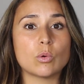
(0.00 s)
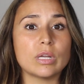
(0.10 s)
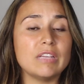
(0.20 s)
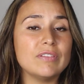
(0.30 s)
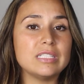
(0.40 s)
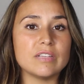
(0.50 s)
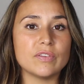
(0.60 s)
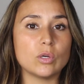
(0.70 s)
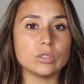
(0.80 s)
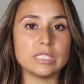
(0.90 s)
or even
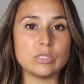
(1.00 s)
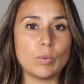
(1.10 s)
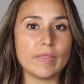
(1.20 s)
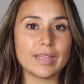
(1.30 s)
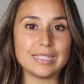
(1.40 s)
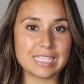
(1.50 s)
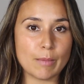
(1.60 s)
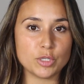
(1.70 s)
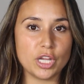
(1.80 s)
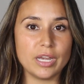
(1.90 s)
difficulties with
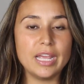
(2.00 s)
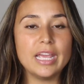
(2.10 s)
conception.